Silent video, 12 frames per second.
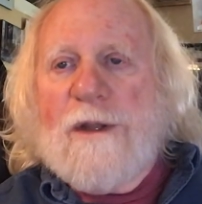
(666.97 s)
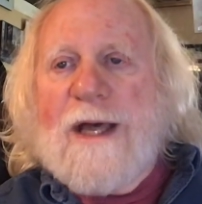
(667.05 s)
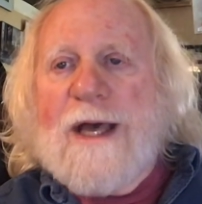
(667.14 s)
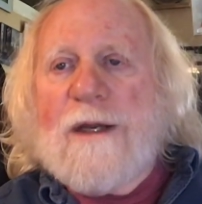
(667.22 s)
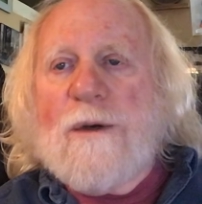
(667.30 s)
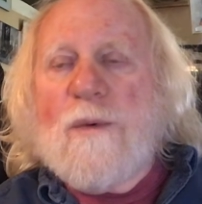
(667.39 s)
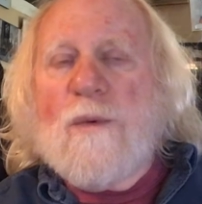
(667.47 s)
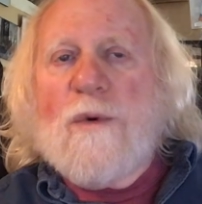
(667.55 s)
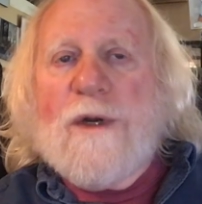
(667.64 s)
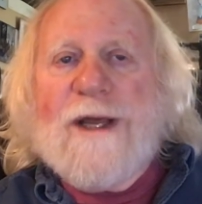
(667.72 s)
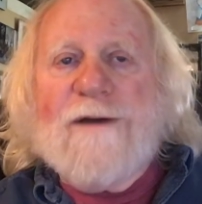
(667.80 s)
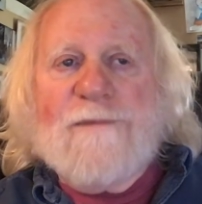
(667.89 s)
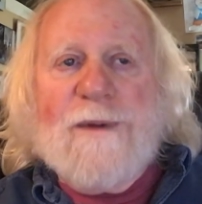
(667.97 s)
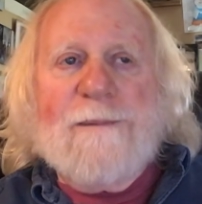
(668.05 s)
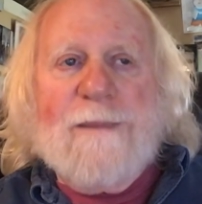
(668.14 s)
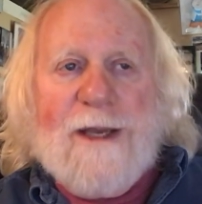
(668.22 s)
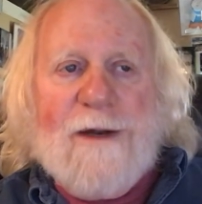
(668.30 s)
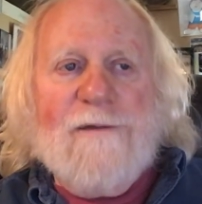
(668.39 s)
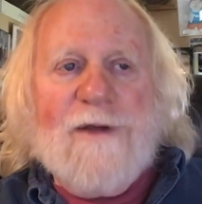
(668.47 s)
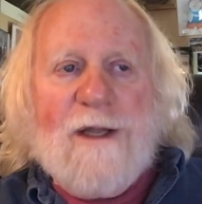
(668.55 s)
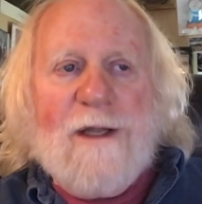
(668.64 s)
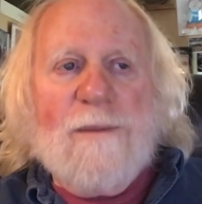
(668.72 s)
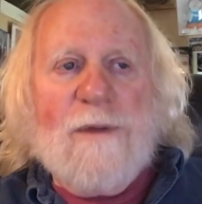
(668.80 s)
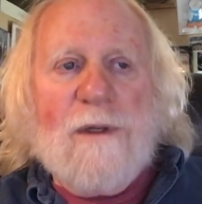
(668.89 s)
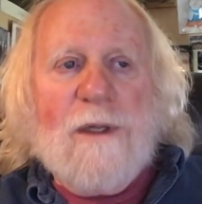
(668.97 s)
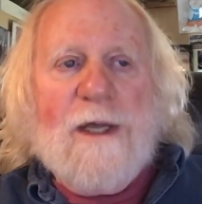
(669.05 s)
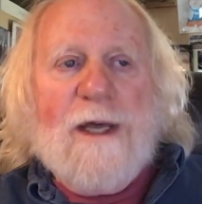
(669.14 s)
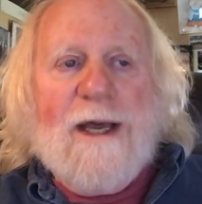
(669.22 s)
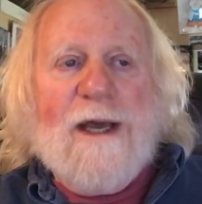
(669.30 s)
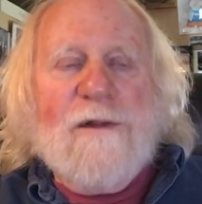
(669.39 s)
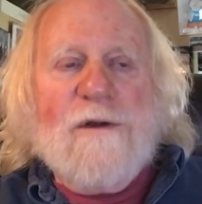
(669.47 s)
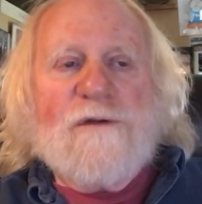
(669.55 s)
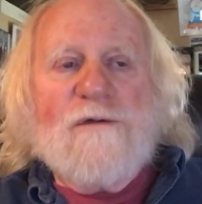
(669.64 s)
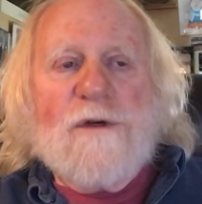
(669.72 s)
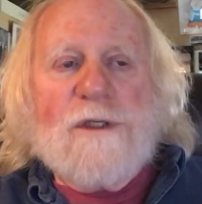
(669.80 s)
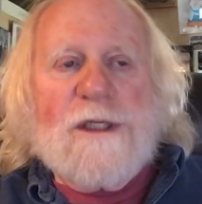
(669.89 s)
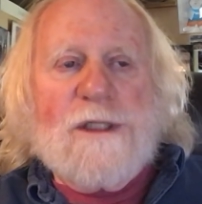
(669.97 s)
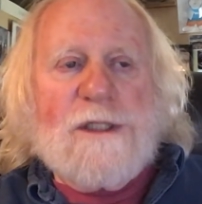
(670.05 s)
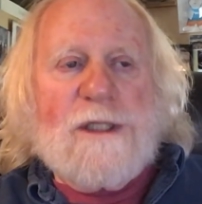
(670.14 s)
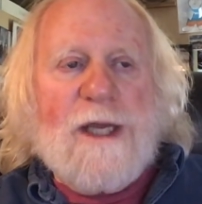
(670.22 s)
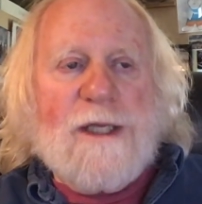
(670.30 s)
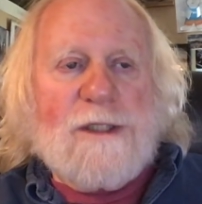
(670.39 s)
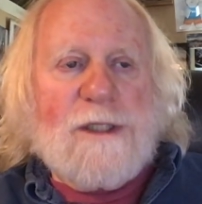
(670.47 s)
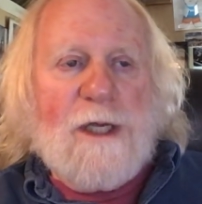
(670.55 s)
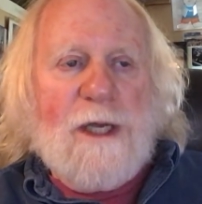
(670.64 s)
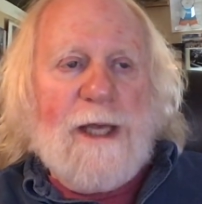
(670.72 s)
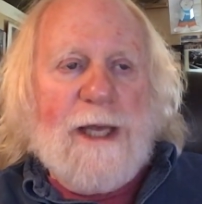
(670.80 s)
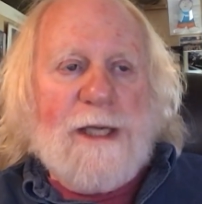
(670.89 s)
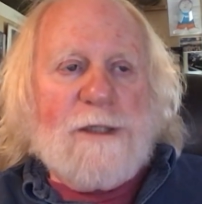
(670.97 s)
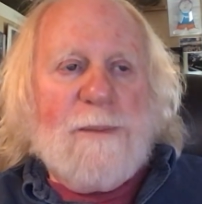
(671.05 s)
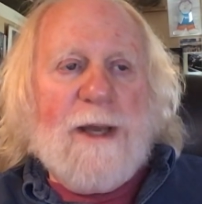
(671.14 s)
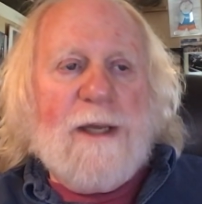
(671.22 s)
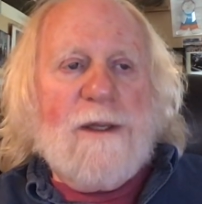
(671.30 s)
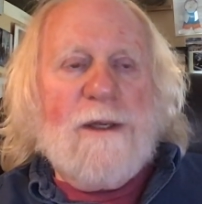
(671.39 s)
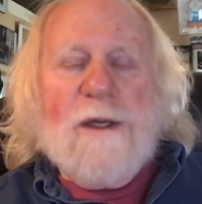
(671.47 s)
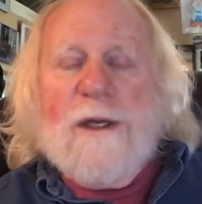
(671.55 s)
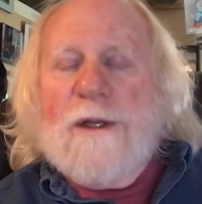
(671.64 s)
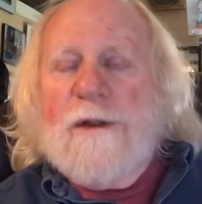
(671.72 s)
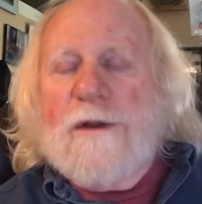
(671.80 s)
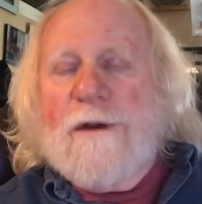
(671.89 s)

that would have been made available had those 14 states expanded